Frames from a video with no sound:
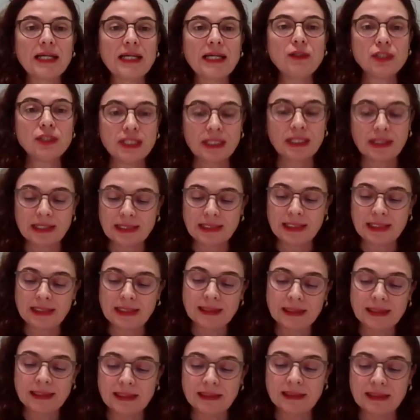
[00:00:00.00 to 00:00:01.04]
Hydrogen can
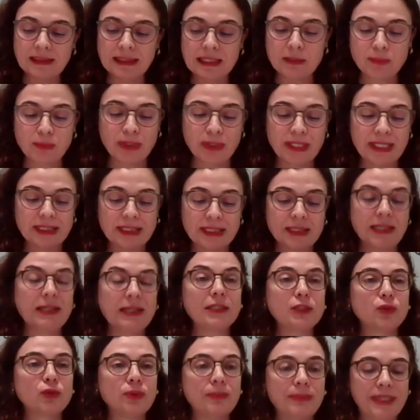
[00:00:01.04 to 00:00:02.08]
indeed decarbonize
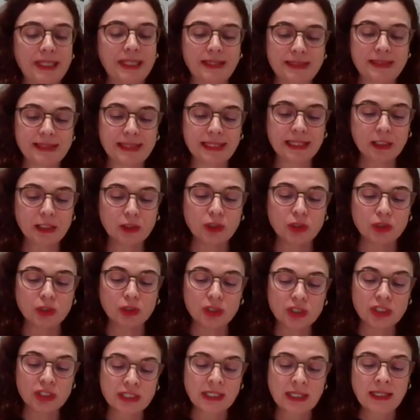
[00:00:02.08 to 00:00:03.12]
hard-to-abate
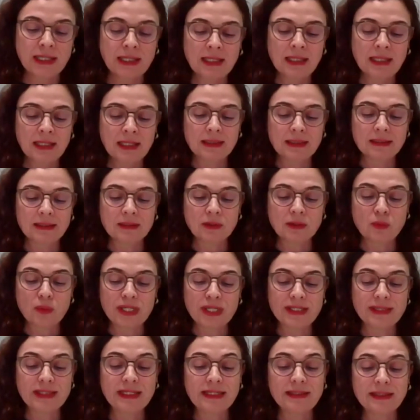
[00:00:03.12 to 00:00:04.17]
sectors
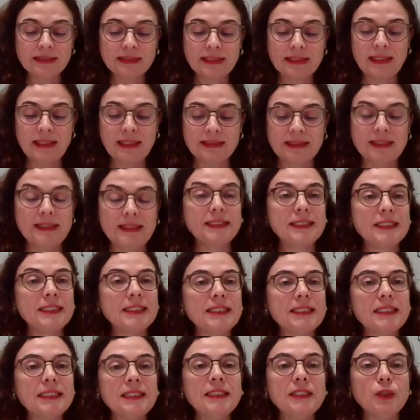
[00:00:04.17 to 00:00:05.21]
where direct
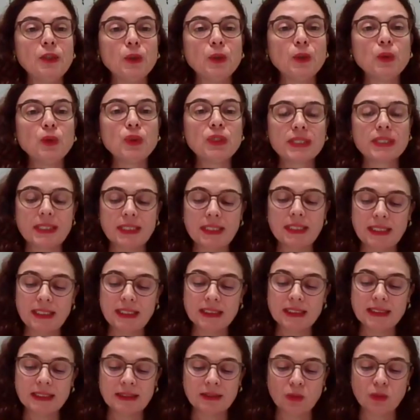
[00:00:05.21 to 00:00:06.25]
electricity use
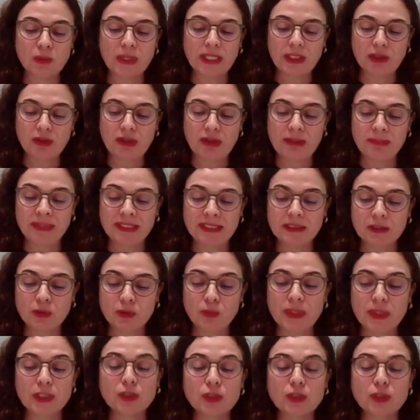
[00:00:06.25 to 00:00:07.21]
is quite limited.